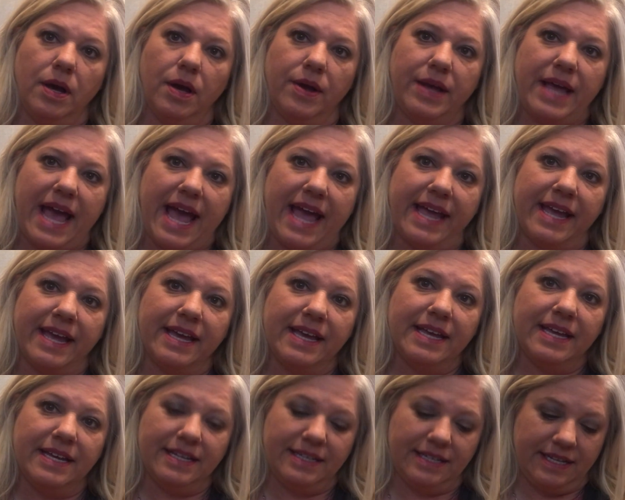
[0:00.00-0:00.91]
Okay,
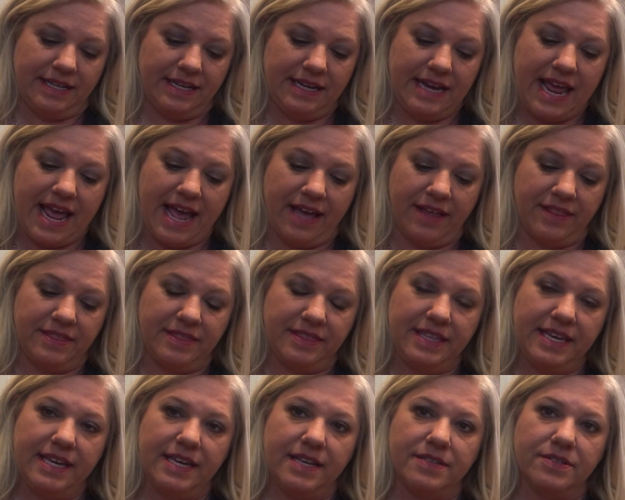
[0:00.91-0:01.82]
now
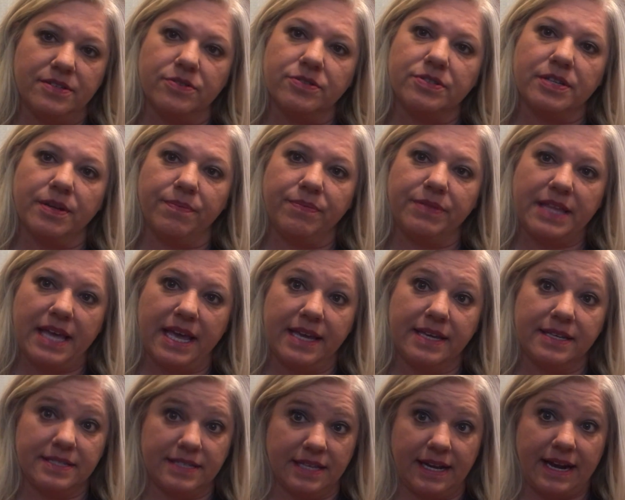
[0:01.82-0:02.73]
these are some
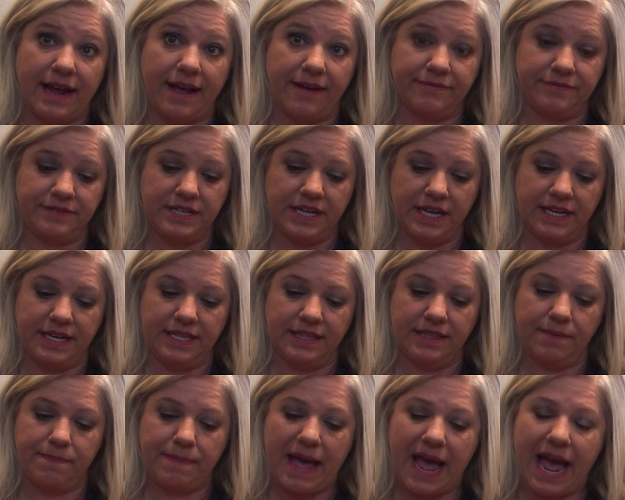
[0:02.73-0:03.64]
things that I've done
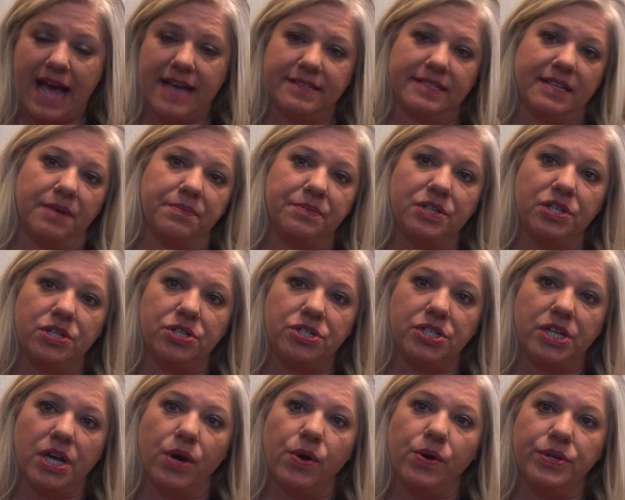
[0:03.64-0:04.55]
in the past. I'm just
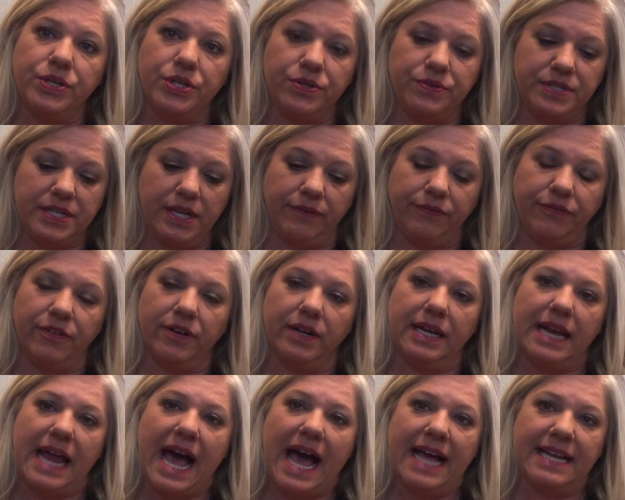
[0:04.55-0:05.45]
showing you
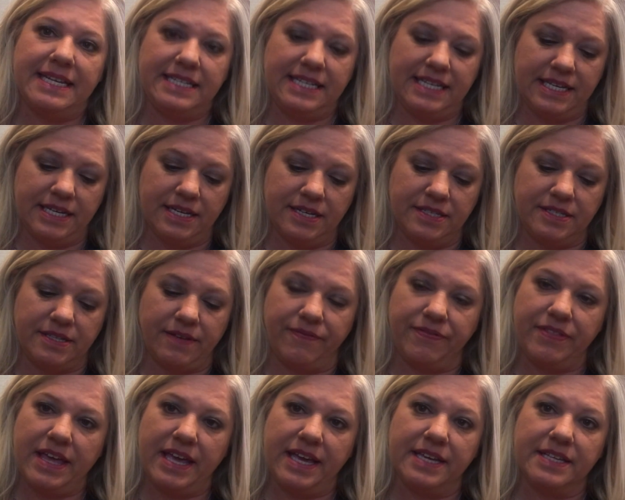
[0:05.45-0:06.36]
different ideas
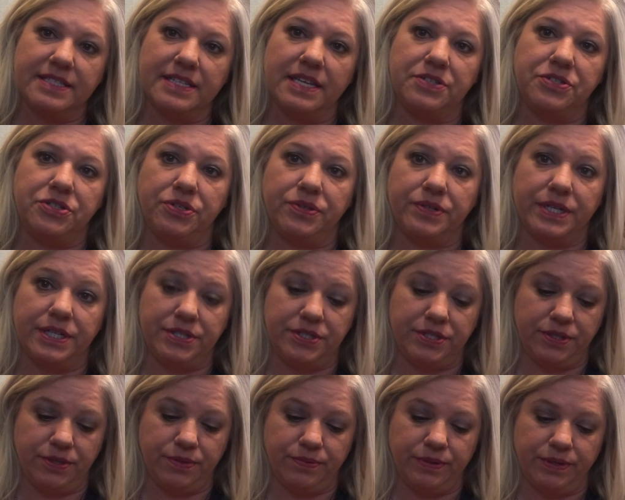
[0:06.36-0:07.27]
of things that you
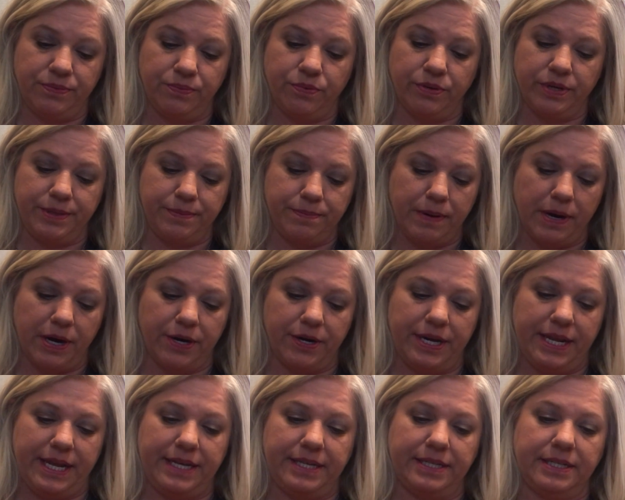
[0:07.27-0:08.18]
could do with wood
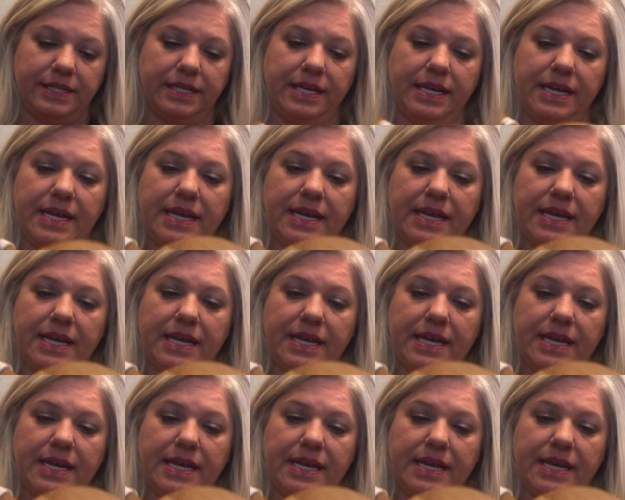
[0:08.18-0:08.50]
burning.